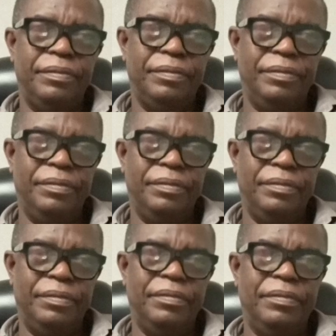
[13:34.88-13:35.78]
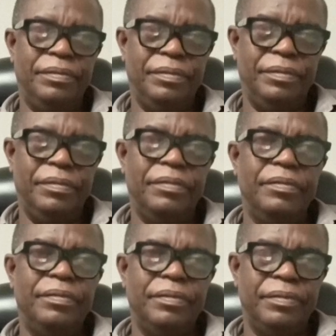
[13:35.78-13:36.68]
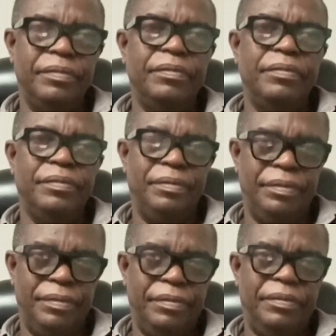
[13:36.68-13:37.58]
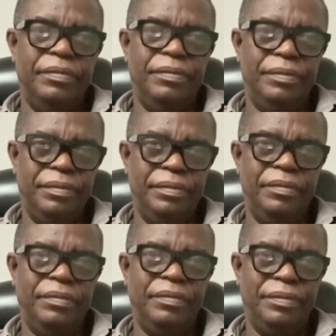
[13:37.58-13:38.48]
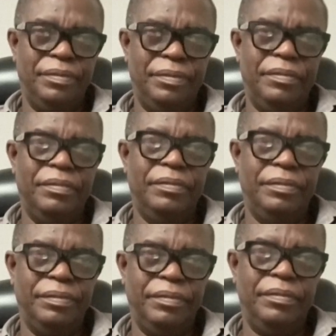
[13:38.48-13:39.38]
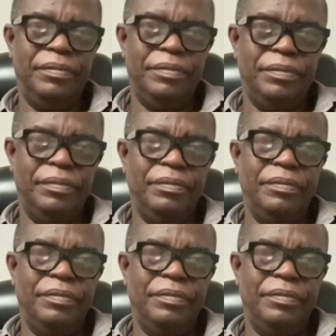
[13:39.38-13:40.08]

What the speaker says: (silent)